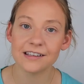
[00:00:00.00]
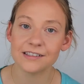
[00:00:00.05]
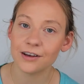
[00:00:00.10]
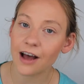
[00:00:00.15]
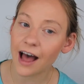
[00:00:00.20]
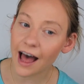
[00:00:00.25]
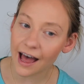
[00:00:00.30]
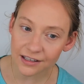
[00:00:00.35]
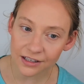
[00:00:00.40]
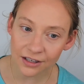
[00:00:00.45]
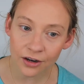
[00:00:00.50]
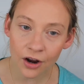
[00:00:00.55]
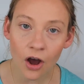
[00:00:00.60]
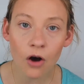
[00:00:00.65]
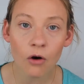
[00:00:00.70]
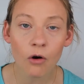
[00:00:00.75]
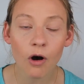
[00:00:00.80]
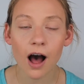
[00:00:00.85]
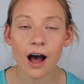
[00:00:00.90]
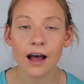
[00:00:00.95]
so as you
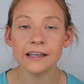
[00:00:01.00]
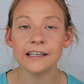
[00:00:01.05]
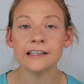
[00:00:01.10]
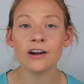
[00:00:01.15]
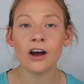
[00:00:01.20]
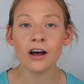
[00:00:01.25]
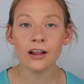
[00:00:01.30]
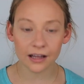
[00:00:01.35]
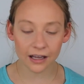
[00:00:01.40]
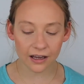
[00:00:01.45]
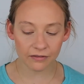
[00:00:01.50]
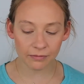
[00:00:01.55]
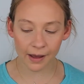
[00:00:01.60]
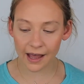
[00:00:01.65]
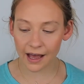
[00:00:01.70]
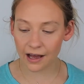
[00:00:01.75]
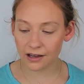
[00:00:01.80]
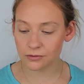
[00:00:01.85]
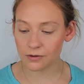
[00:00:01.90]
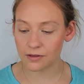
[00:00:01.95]
know, I cannot leave my
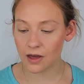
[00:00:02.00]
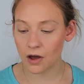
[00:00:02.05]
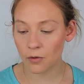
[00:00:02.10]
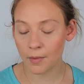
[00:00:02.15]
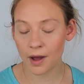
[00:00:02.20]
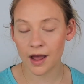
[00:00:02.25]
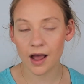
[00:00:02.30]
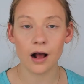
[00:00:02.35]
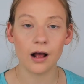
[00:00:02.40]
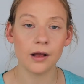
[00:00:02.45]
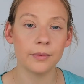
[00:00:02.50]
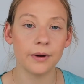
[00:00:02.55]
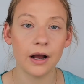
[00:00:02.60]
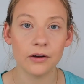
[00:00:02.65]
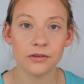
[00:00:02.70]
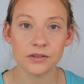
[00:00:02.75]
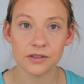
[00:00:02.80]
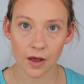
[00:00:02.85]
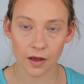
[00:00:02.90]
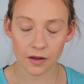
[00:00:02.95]
house without my
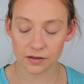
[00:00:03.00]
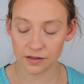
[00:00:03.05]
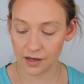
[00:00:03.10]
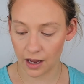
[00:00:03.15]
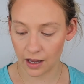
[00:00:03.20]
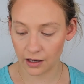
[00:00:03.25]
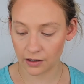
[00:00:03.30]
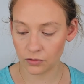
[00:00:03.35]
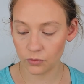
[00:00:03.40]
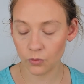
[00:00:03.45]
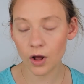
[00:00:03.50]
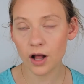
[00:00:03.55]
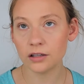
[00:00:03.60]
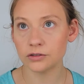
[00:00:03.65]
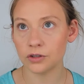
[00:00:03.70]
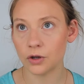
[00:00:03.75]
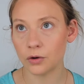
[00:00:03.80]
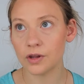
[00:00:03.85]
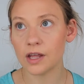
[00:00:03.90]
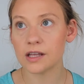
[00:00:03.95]
eyebrows done. Well,
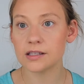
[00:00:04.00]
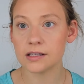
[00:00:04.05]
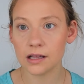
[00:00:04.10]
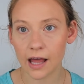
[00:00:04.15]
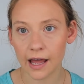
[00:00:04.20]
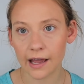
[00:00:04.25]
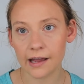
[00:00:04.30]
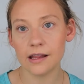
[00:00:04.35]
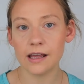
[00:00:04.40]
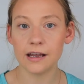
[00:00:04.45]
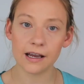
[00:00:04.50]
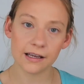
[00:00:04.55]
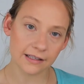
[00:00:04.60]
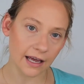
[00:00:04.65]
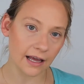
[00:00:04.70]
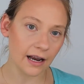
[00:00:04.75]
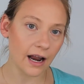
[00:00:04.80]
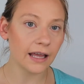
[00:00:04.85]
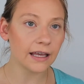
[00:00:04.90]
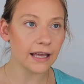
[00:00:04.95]
no, that's a lie. Like I
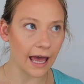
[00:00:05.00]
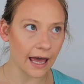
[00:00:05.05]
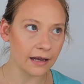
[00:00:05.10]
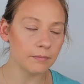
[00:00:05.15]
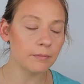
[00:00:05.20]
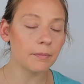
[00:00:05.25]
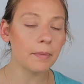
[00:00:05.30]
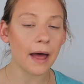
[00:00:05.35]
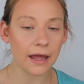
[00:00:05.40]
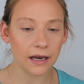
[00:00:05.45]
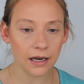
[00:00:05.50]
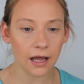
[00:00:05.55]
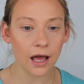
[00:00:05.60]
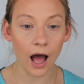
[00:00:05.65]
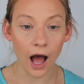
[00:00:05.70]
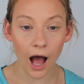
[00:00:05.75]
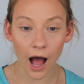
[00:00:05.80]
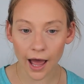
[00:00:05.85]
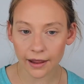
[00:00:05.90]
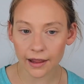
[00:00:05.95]
said, I can, but
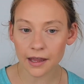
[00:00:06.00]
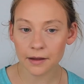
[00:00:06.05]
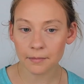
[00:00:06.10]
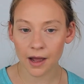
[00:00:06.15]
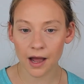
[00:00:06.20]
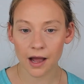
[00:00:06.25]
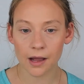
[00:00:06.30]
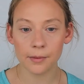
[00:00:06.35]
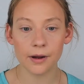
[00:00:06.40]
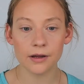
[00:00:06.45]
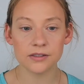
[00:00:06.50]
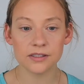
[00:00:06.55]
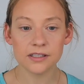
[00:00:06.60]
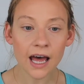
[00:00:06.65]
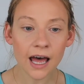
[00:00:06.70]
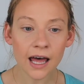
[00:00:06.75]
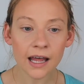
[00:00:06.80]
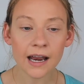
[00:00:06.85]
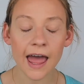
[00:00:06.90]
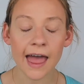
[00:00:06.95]
I like my eyebrows
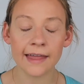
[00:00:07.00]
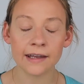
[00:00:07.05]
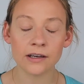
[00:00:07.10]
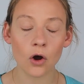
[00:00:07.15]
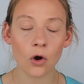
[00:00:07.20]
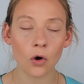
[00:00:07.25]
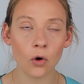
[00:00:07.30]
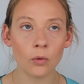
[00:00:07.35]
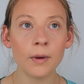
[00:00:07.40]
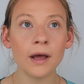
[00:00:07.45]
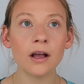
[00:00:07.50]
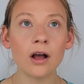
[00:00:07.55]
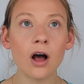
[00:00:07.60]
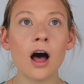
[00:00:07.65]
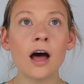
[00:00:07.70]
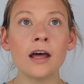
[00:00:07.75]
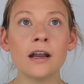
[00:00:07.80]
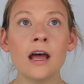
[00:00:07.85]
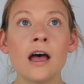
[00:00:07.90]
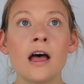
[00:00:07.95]
done, and oh my
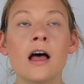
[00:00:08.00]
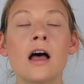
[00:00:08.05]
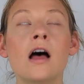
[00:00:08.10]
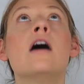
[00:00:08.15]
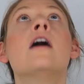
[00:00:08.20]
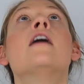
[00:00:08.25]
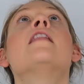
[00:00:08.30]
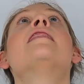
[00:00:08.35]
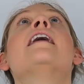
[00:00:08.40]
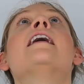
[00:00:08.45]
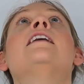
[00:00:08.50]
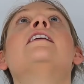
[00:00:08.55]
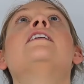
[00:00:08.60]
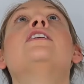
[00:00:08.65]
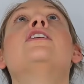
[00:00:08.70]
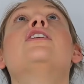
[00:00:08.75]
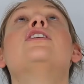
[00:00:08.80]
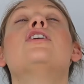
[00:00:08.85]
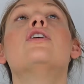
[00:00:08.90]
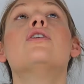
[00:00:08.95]
god,
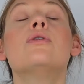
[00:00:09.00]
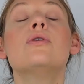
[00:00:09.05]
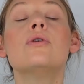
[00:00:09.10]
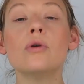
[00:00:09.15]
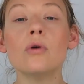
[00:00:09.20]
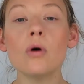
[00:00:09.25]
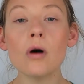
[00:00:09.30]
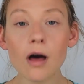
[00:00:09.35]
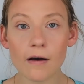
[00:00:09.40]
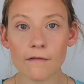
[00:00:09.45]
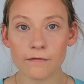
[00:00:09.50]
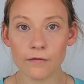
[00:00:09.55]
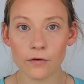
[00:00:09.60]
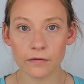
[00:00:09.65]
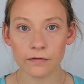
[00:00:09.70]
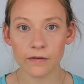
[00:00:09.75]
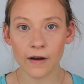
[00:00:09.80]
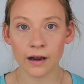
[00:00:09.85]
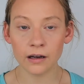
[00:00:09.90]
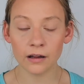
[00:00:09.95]
thank you for
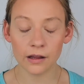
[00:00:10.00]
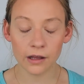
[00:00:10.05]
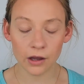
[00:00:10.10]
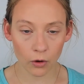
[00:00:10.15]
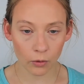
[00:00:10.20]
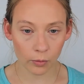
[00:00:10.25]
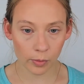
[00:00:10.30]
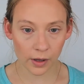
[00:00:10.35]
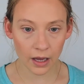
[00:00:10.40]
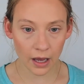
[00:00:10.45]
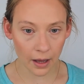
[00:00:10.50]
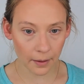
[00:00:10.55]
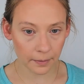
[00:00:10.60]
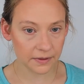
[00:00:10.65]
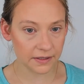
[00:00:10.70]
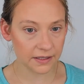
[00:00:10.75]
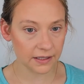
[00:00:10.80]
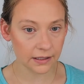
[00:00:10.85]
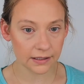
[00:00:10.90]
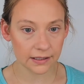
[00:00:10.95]
finally opening up
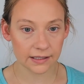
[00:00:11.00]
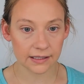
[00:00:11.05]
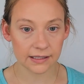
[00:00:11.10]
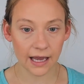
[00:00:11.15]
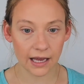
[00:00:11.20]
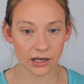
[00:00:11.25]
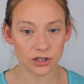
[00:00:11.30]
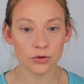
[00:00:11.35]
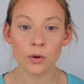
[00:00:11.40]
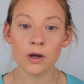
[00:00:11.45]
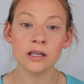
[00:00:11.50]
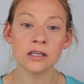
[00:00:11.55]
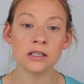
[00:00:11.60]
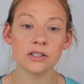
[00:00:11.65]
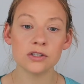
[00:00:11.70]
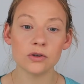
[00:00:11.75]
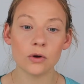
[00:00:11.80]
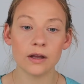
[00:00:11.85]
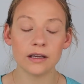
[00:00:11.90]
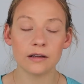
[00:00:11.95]
Saskatchewan
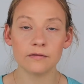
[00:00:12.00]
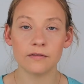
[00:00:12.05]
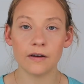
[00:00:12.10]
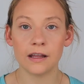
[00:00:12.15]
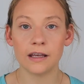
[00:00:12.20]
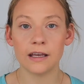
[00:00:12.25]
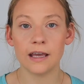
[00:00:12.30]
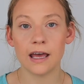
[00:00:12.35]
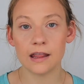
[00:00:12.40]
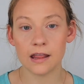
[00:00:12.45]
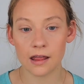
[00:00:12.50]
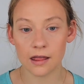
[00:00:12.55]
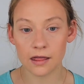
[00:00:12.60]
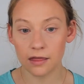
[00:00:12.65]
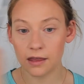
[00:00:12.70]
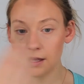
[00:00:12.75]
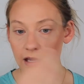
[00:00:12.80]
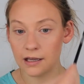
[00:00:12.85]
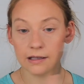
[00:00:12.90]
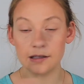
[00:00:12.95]
so I can finally get
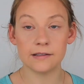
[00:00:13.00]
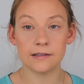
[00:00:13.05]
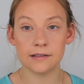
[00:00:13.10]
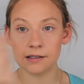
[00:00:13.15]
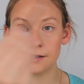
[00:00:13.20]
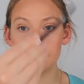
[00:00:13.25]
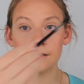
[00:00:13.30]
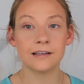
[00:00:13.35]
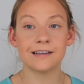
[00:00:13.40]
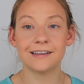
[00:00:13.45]
these